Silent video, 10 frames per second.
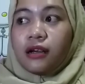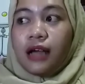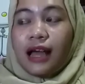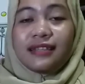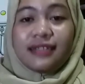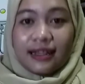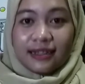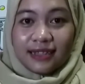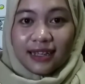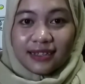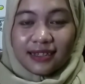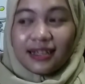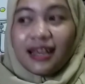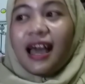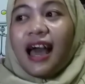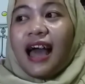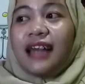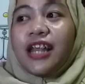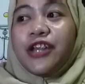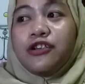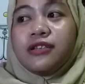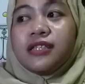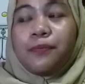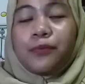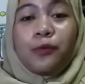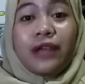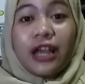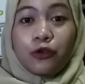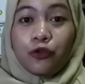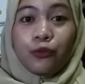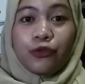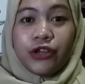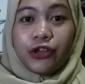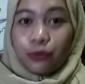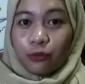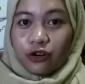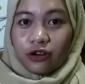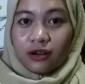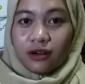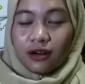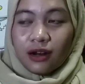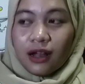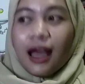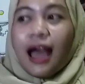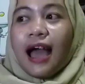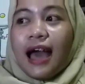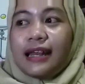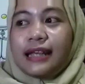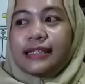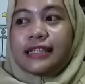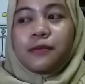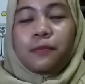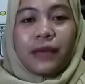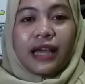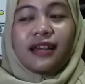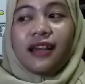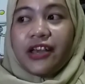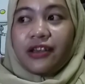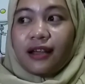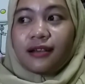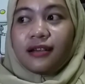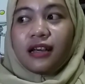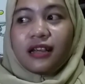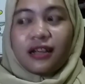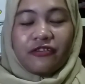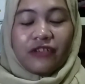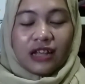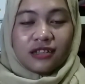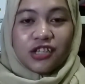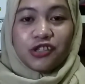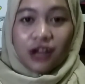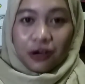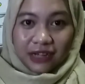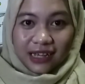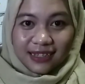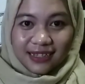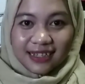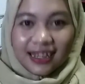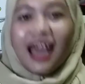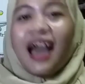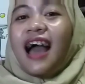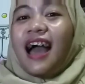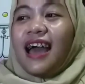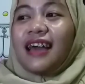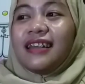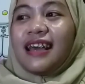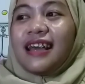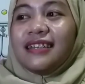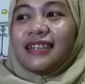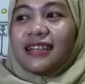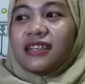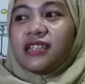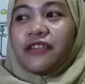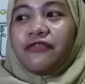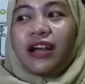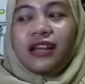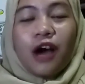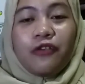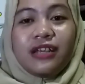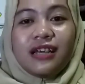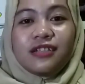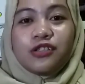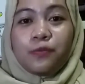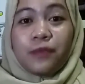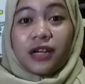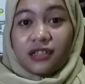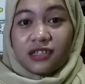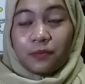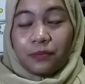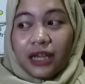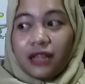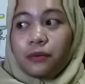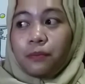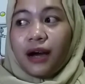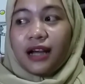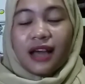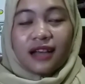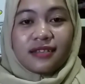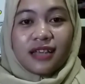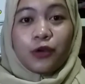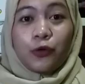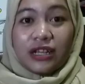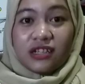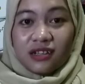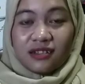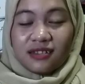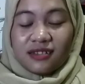and statistics, and then use appropriate humor. And next is make direct references to the audience, and then is invite the audience to participate by asking questions.